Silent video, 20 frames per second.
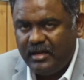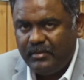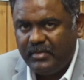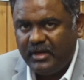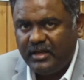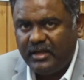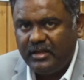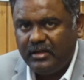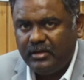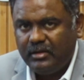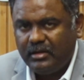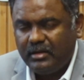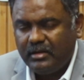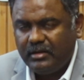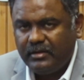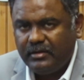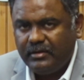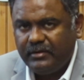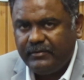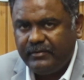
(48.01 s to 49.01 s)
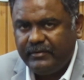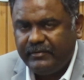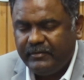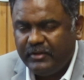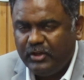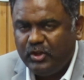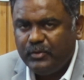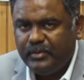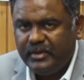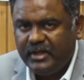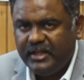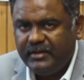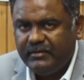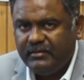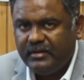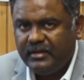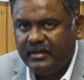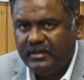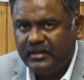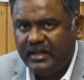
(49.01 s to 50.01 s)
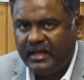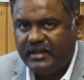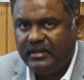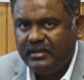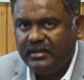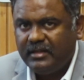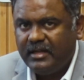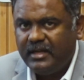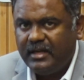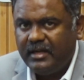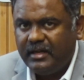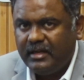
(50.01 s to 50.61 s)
but will you believe that